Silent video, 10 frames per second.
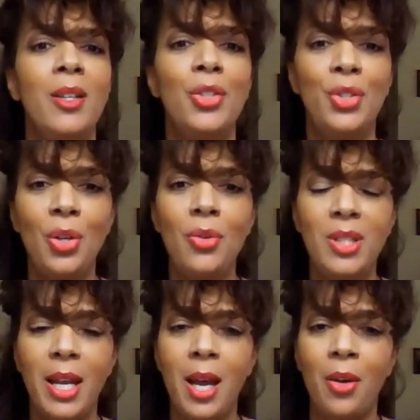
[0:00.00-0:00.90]
shoot
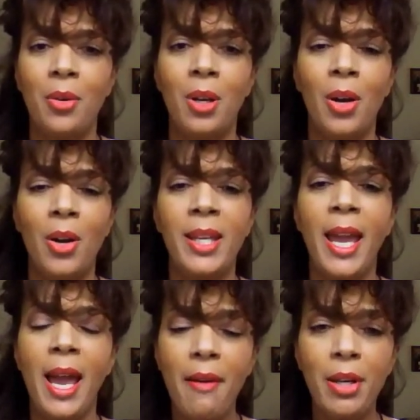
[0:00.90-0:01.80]
down her
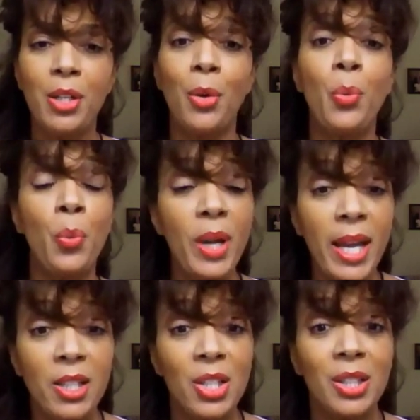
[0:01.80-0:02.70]
character,
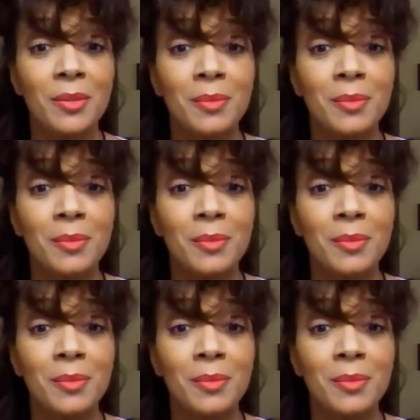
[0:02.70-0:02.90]
which,